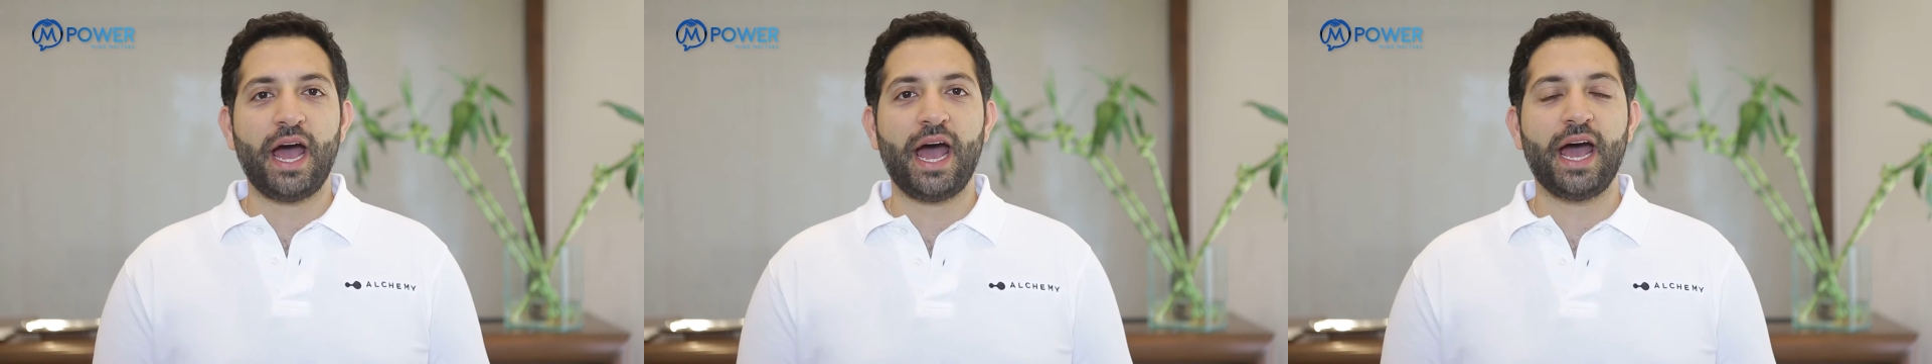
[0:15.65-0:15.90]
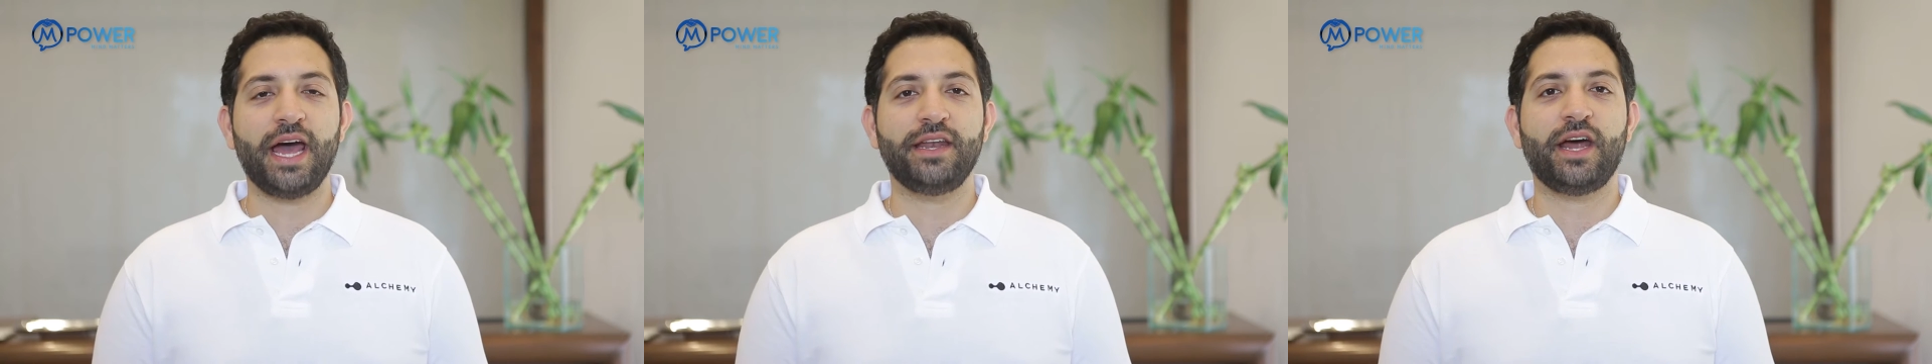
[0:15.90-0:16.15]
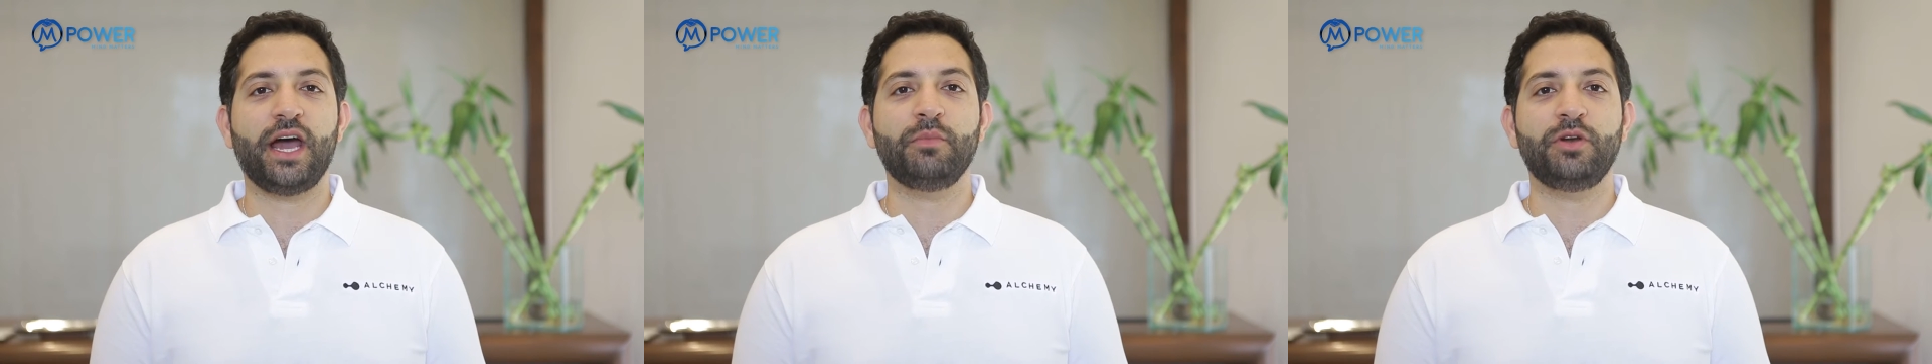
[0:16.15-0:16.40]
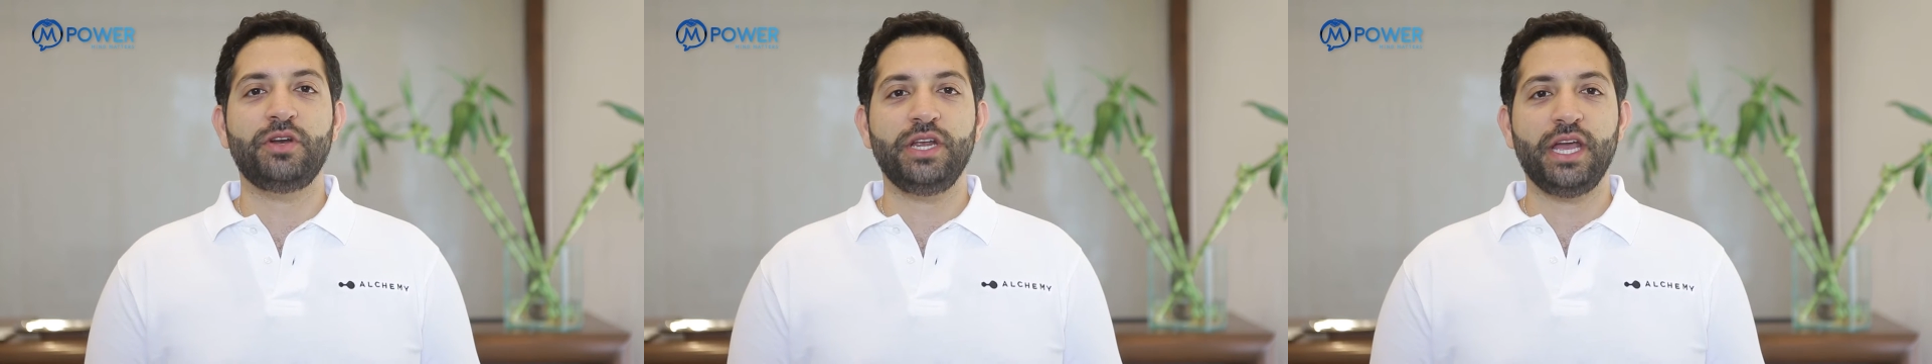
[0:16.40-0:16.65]
and I'm
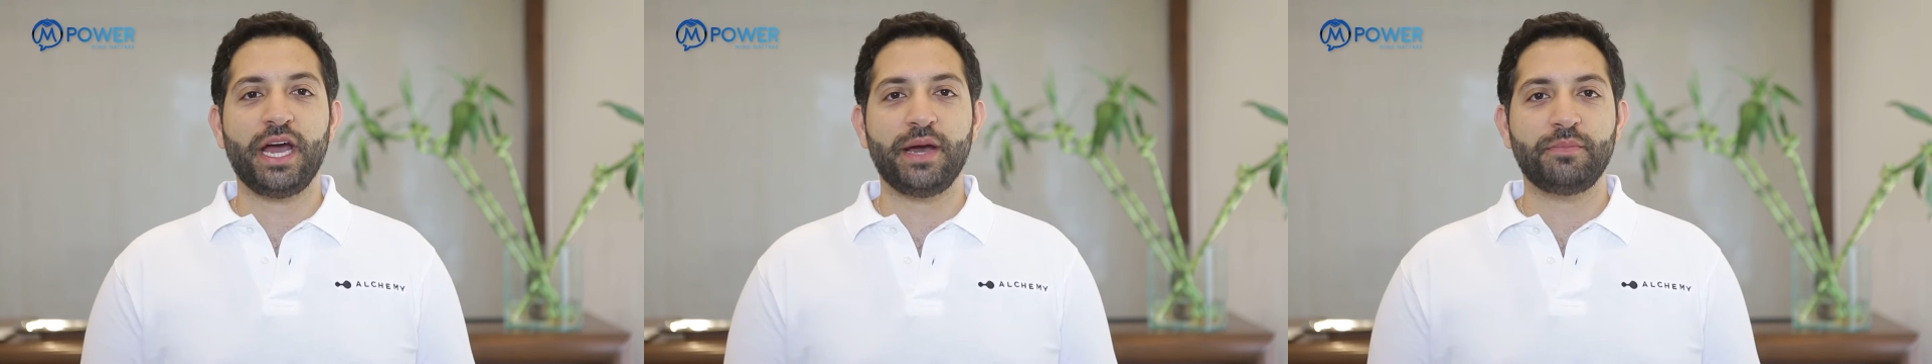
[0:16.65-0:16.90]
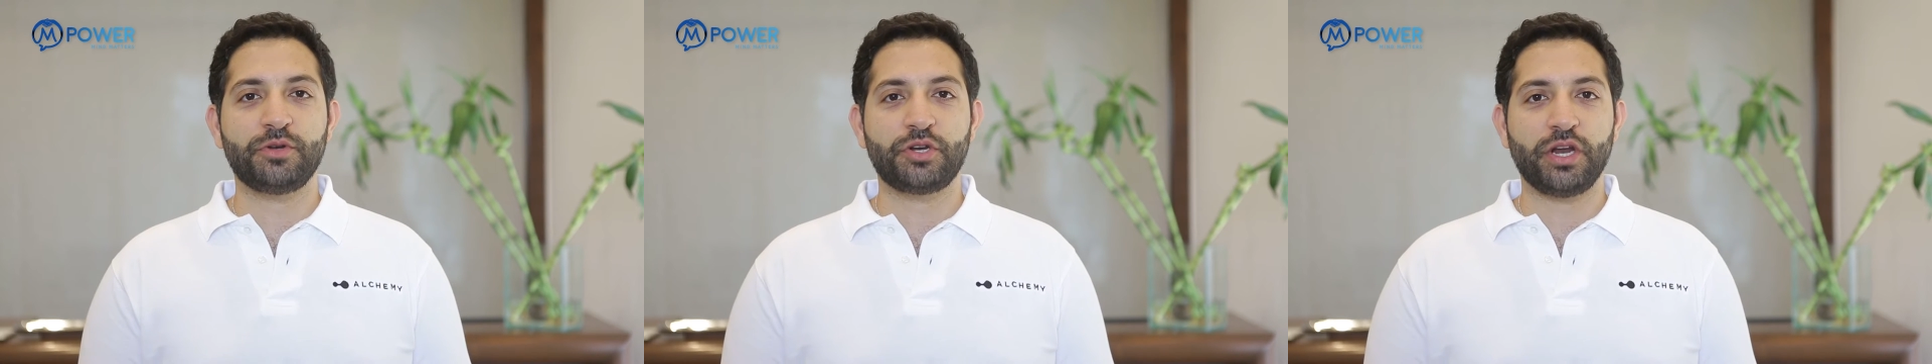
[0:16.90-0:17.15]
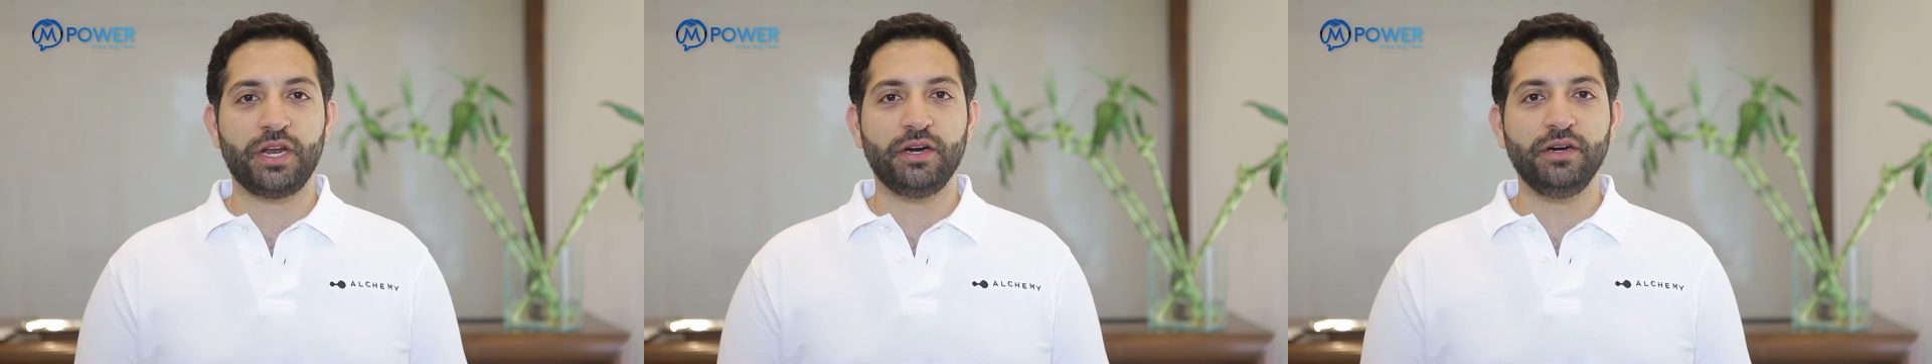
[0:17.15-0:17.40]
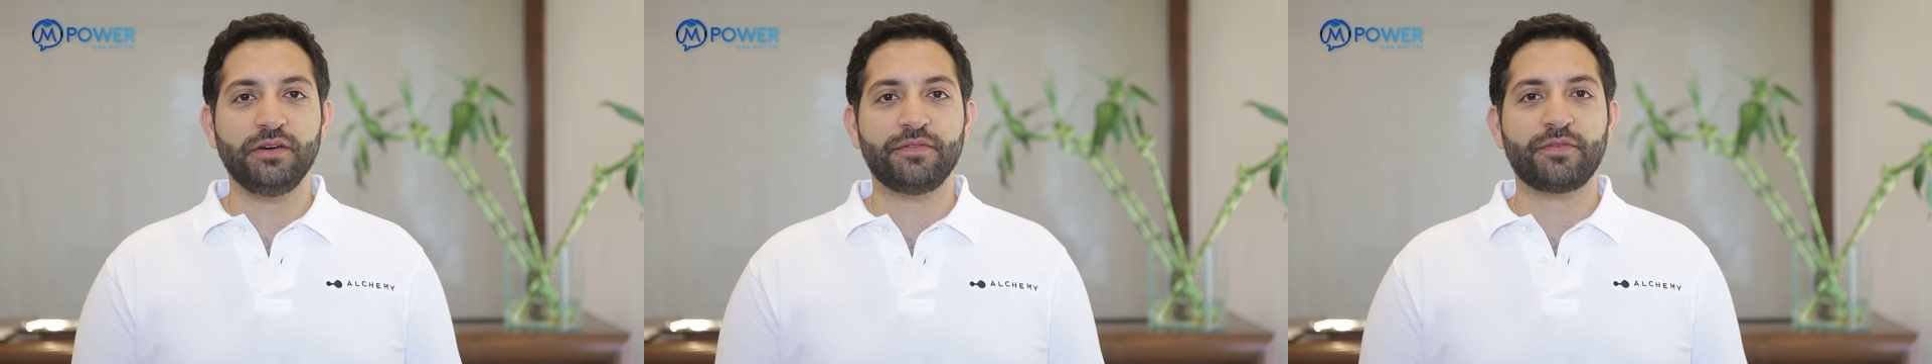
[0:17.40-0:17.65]
a rehab trainer